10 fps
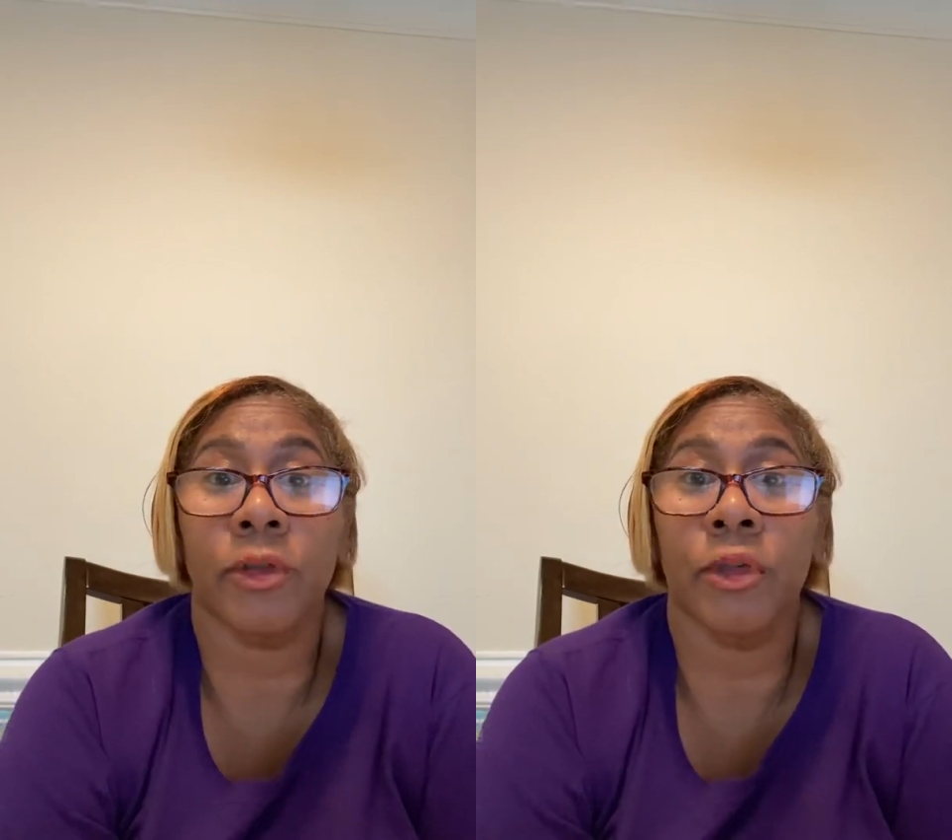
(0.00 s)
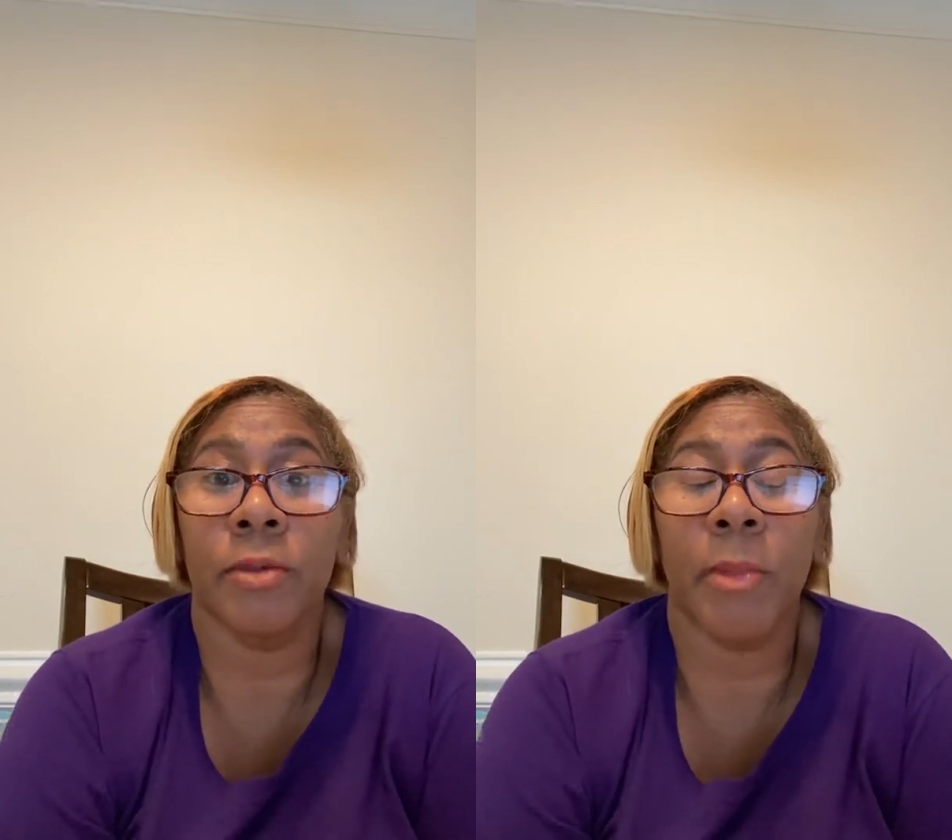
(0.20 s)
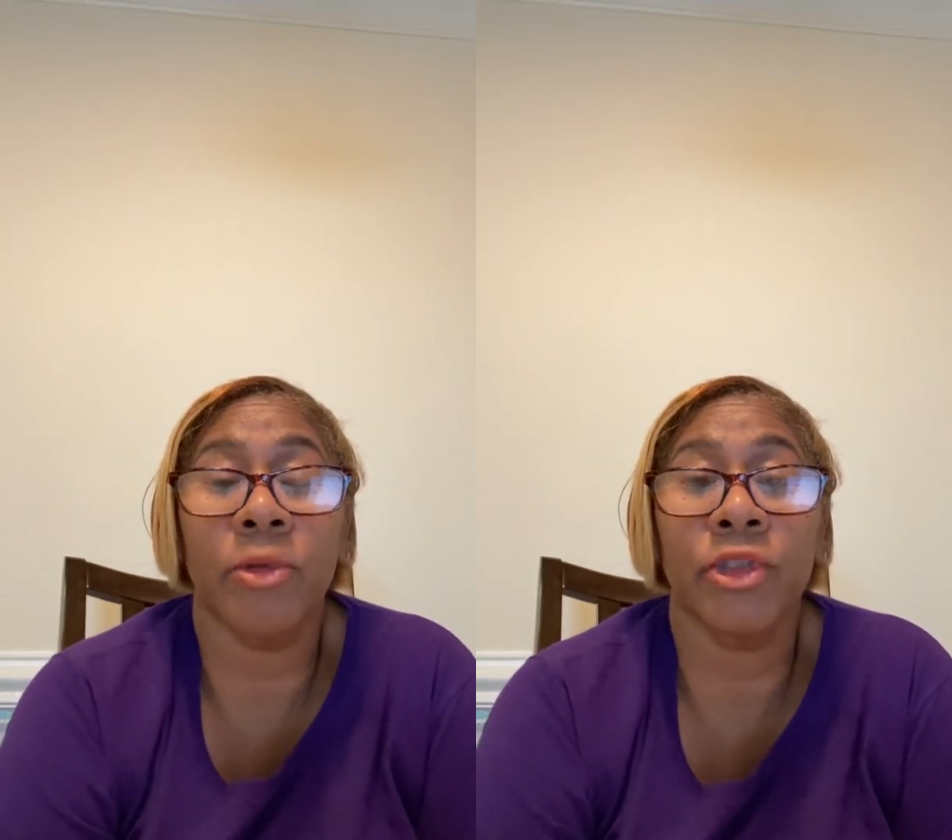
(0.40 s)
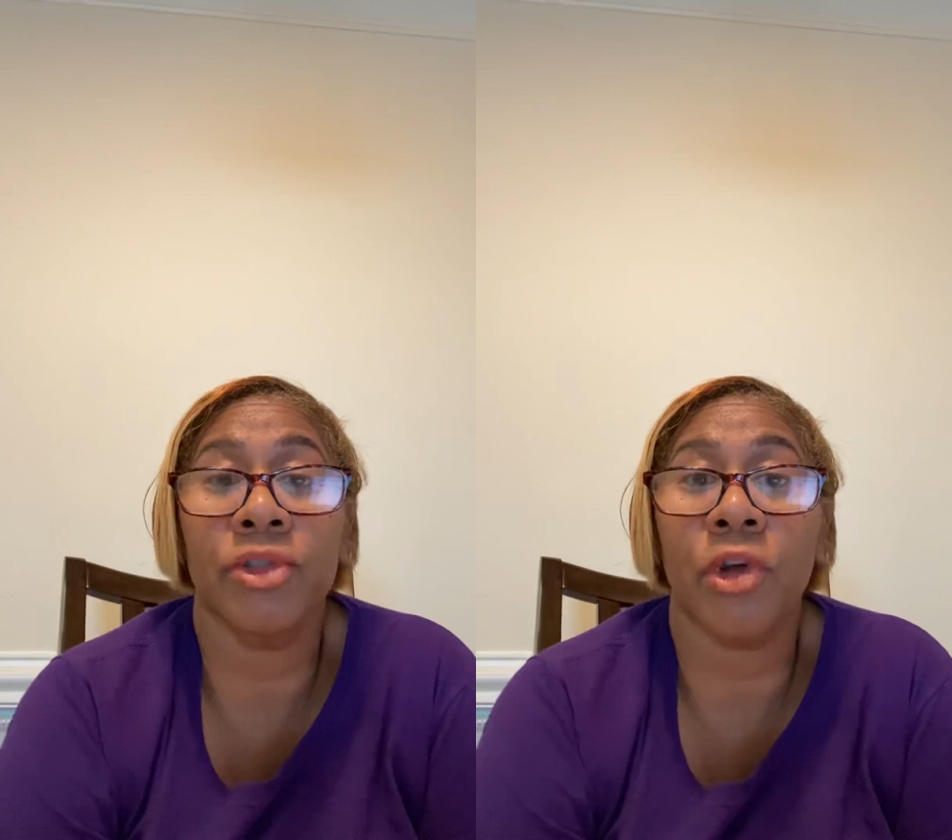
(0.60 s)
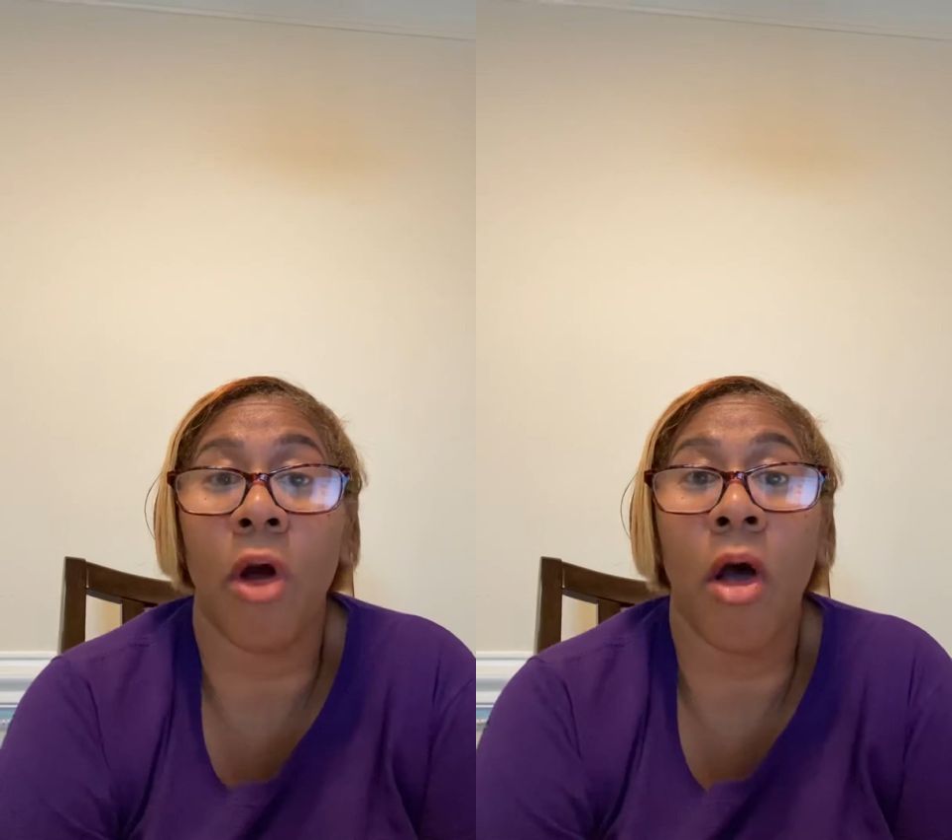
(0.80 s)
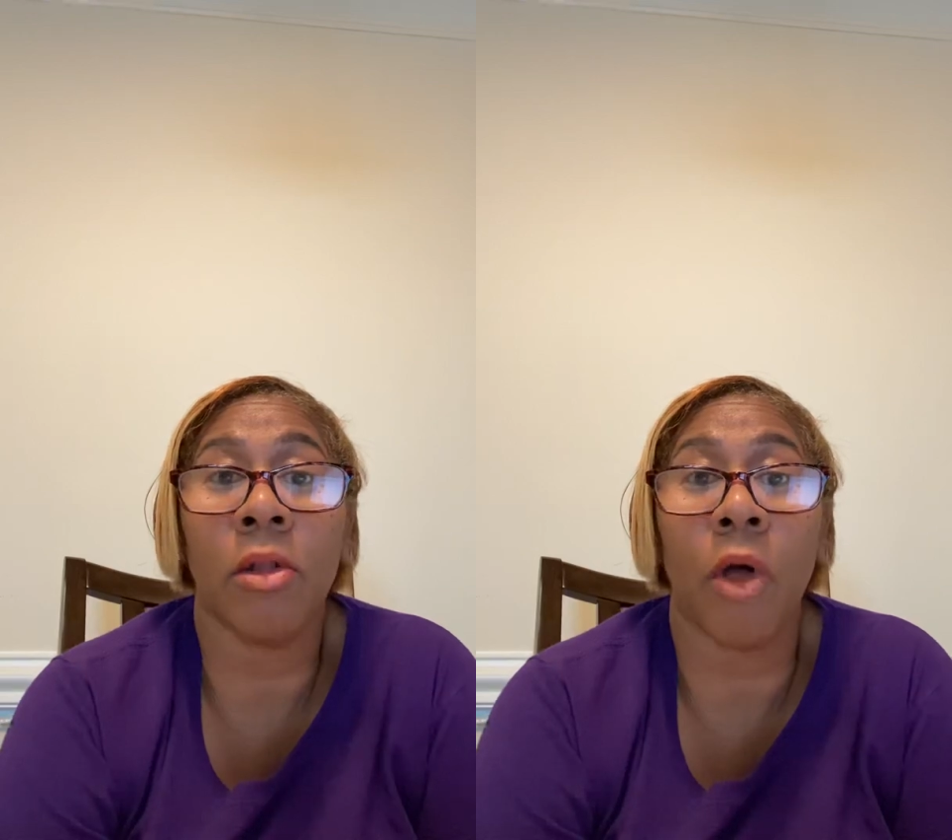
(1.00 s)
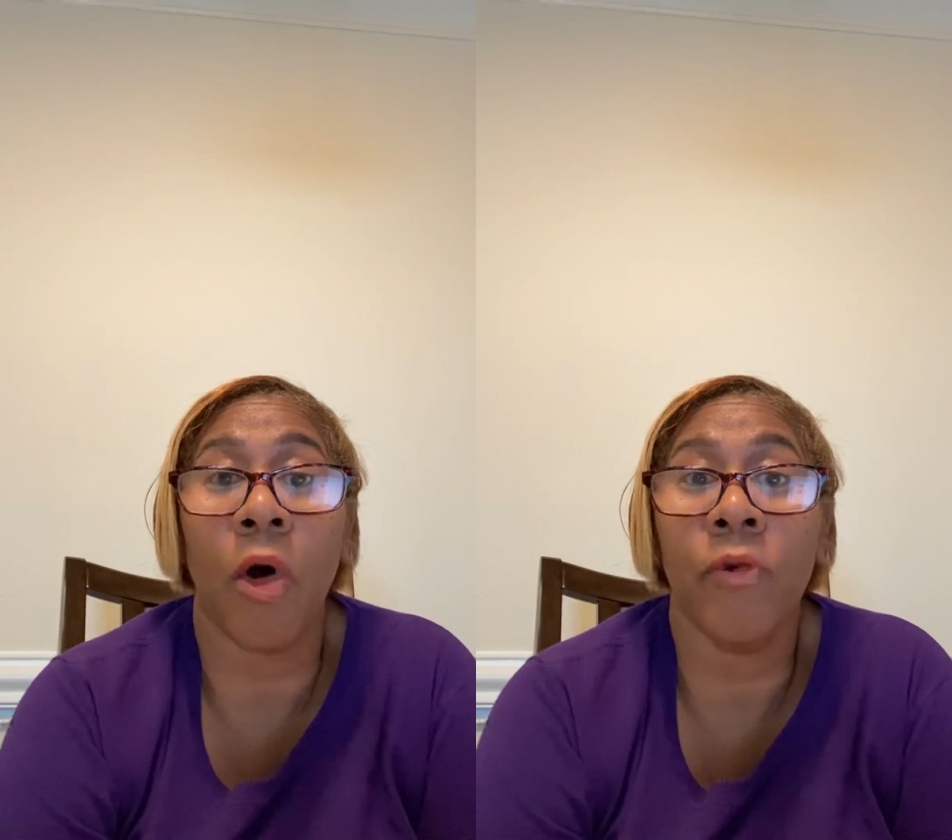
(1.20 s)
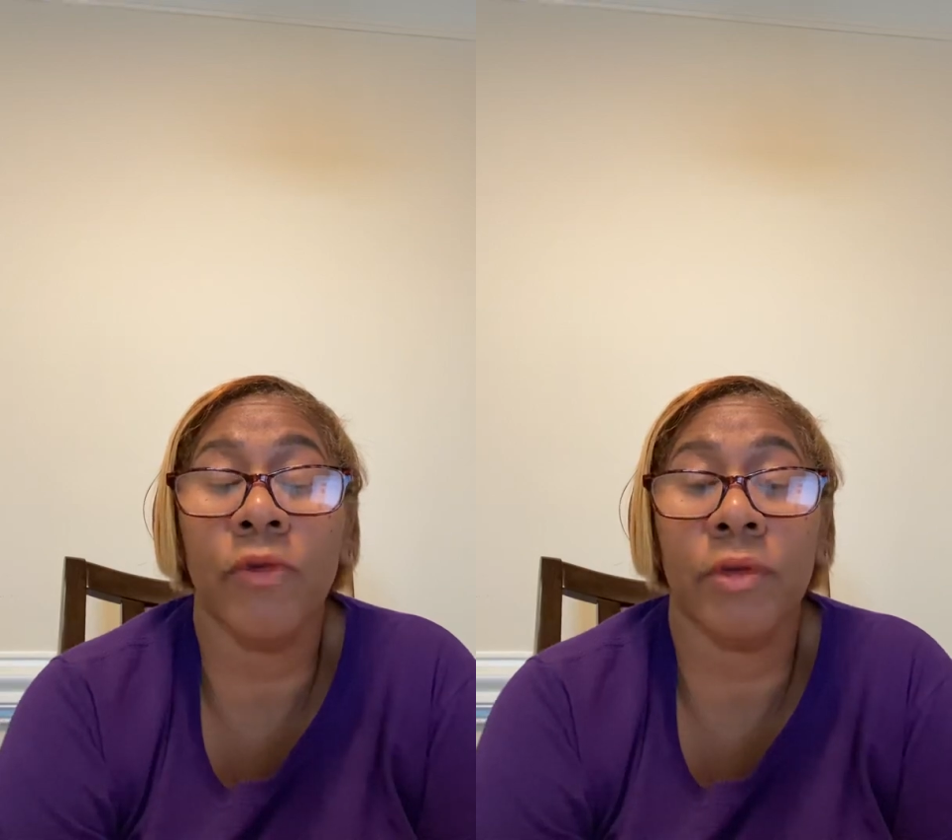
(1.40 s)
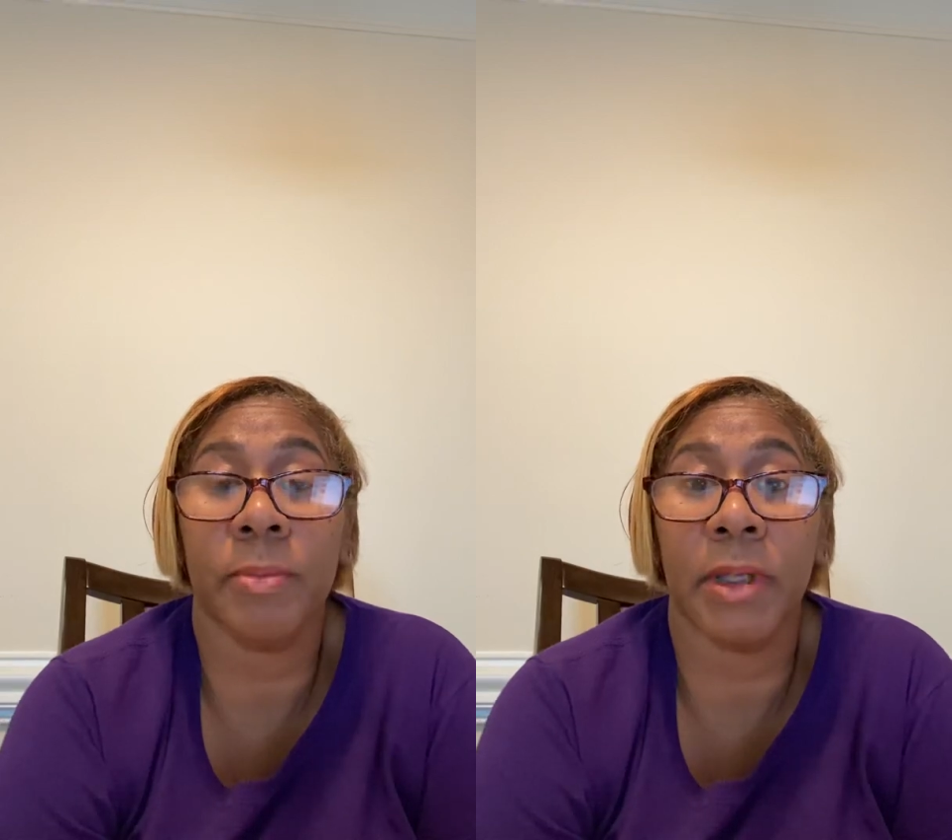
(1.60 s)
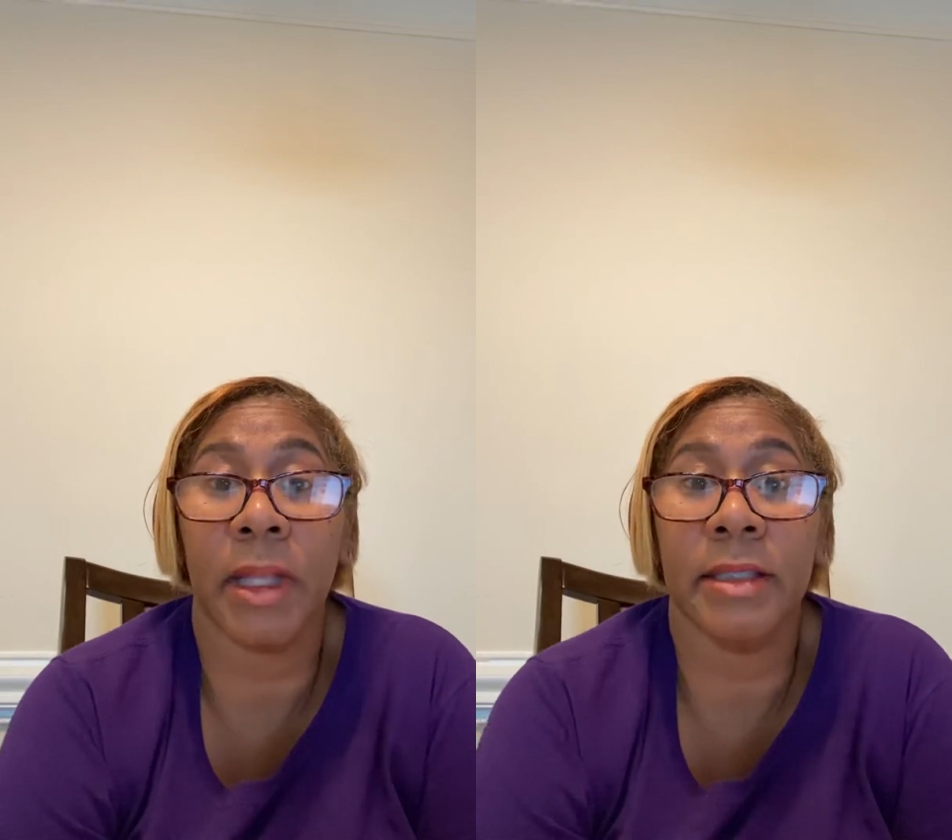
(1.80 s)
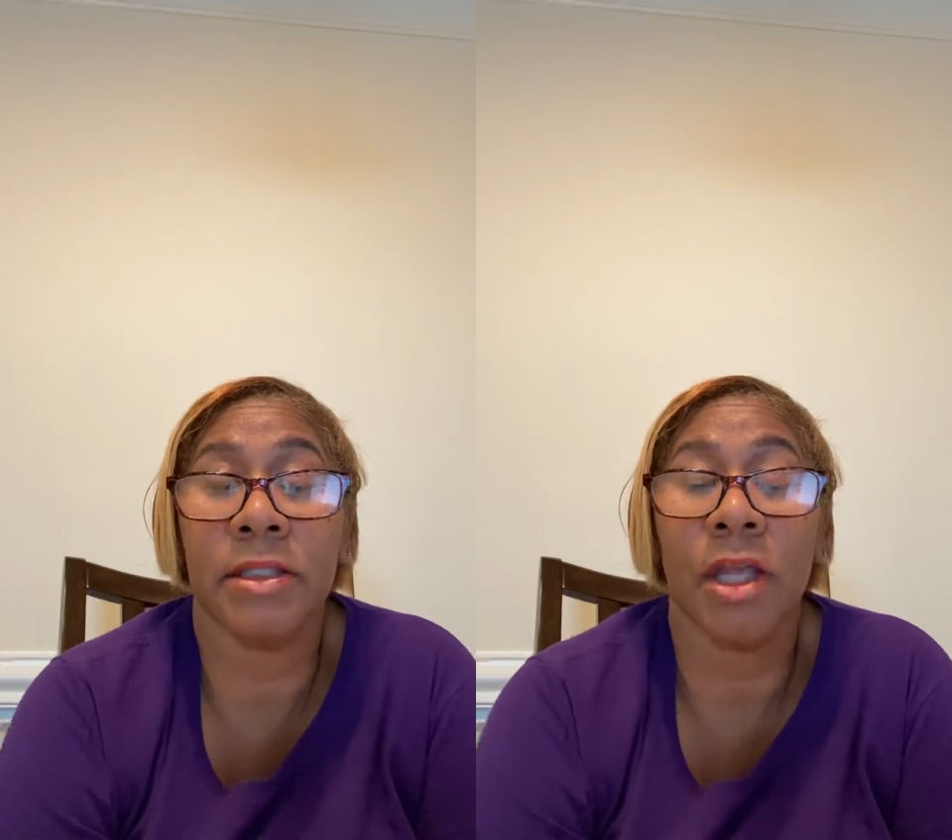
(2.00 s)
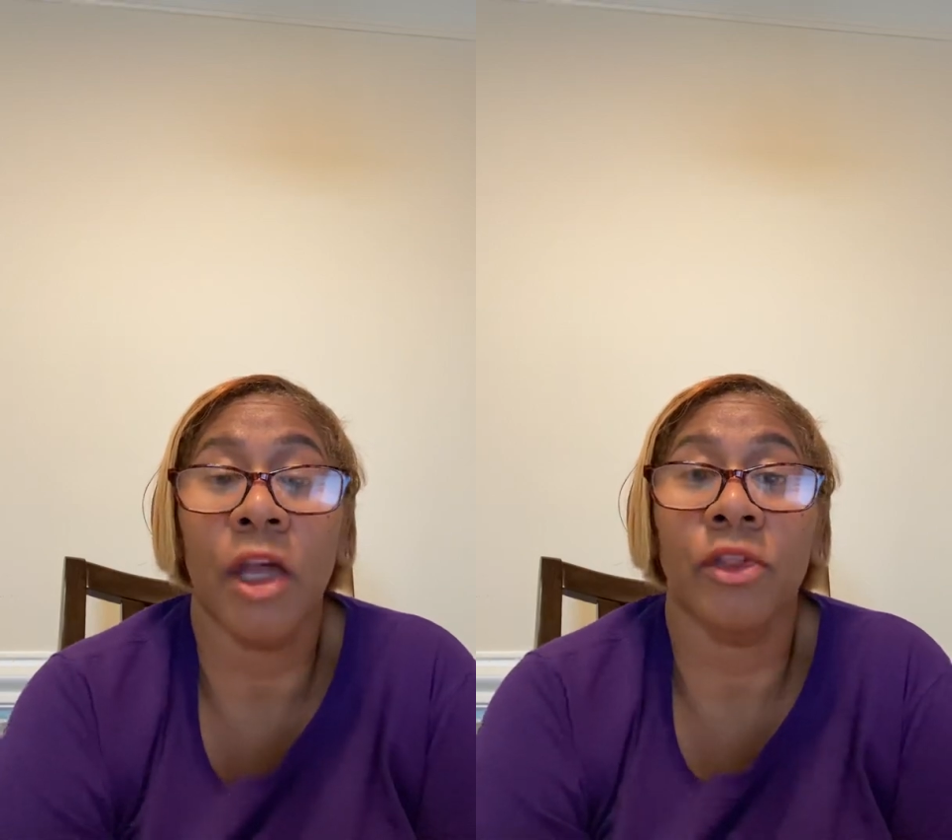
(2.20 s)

emotions are all over the place,